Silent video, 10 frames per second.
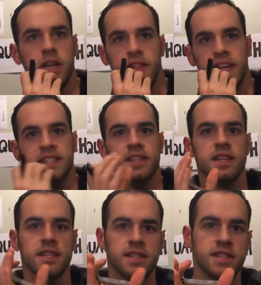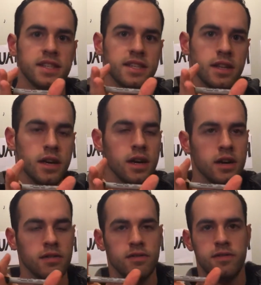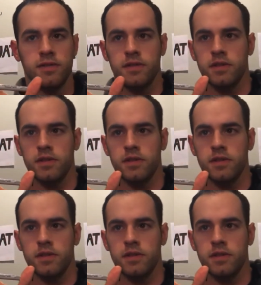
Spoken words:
And that's going to consist of